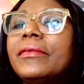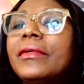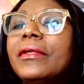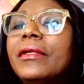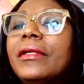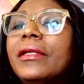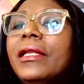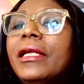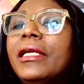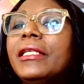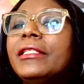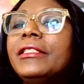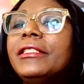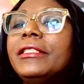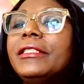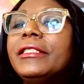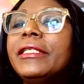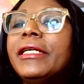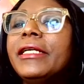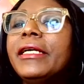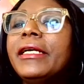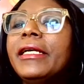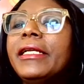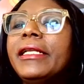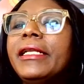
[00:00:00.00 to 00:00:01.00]
Let's
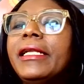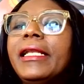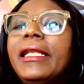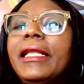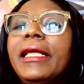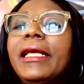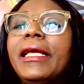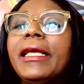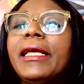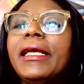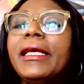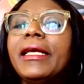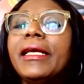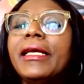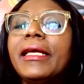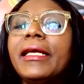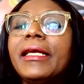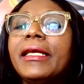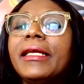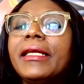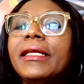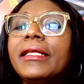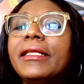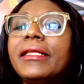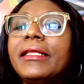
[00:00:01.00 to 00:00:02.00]
share the link.
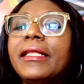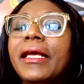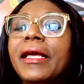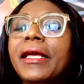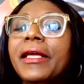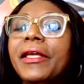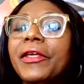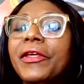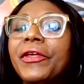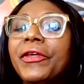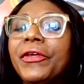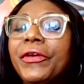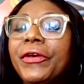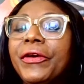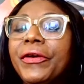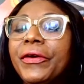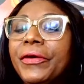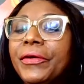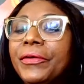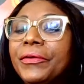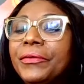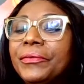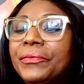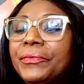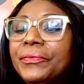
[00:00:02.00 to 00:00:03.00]
Thank
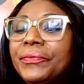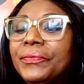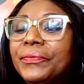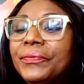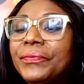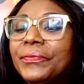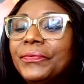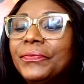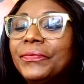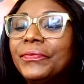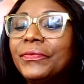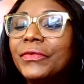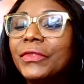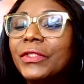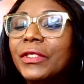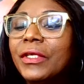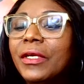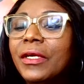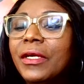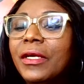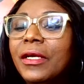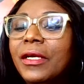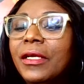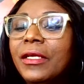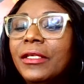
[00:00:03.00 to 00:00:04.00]
you.
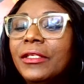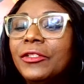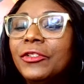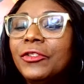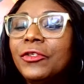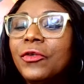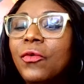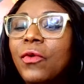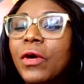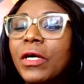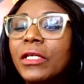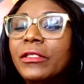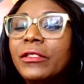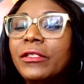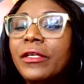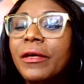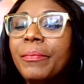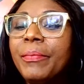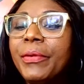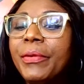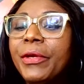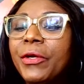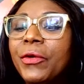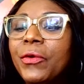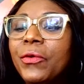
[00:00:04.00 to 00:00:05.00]
So what
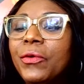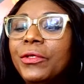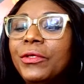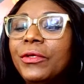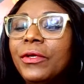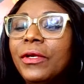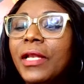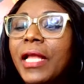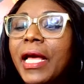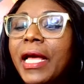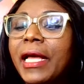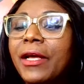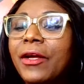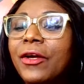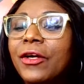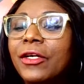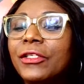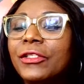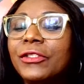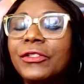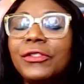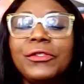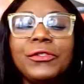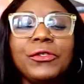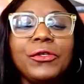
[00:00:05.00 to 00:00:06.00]
topic would you like
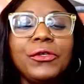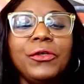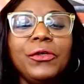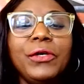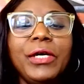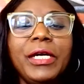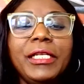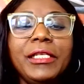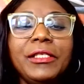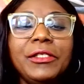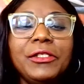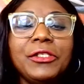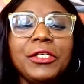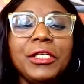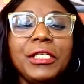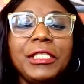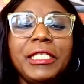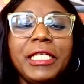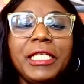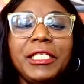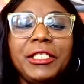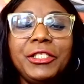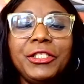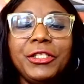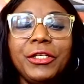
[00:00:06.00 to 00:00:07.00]
us to, any
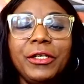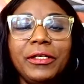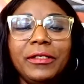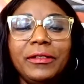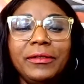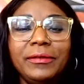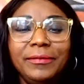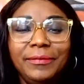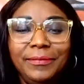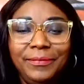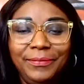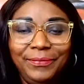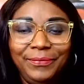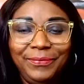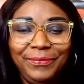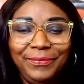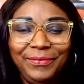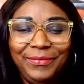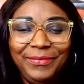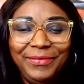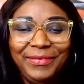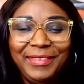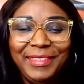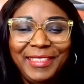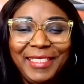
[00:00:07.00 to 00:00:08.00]
suggestion
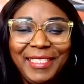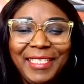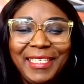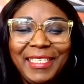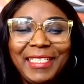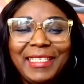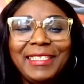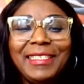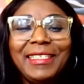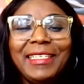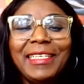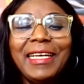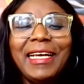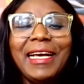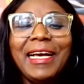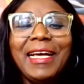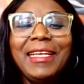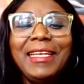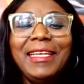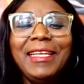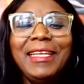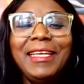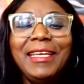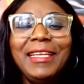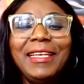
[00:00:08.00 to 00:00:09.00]

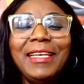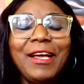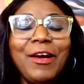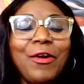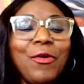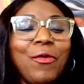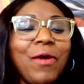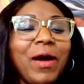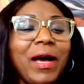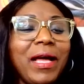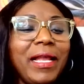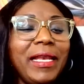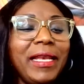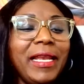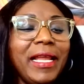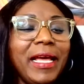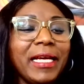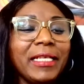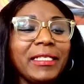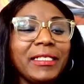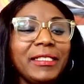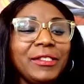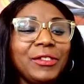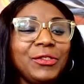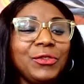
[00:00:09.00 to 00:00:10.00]
regarding our
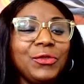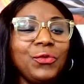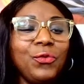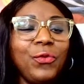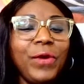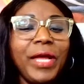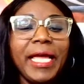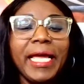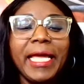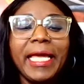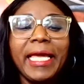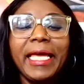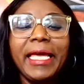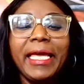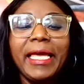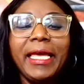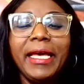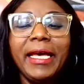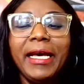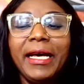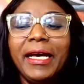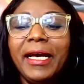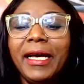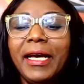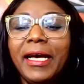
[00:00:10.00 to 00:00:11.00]
next week
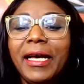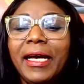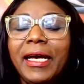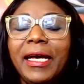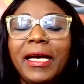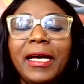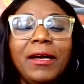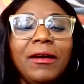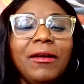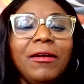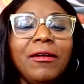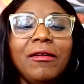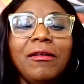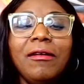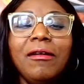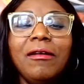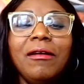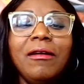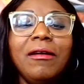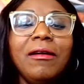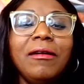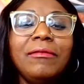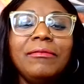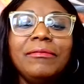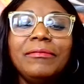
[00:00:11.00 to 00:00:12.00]

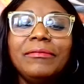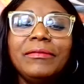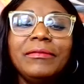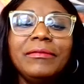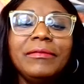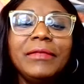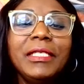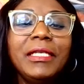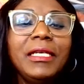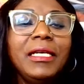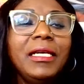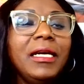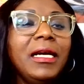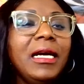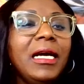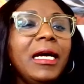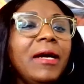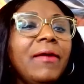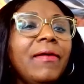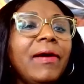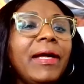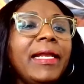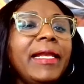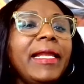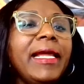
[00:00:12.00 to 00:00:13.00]
or
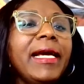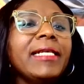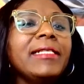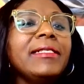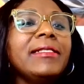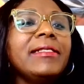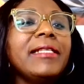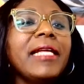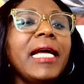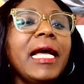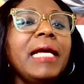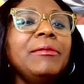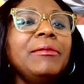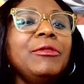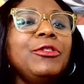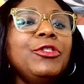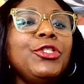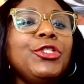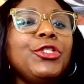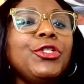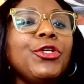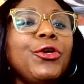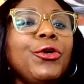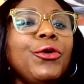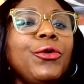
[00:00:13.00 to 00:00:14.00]
our next time
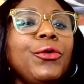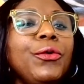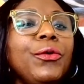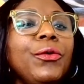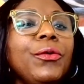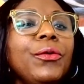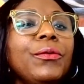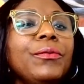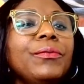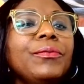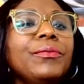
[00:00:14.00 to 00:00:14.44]
show?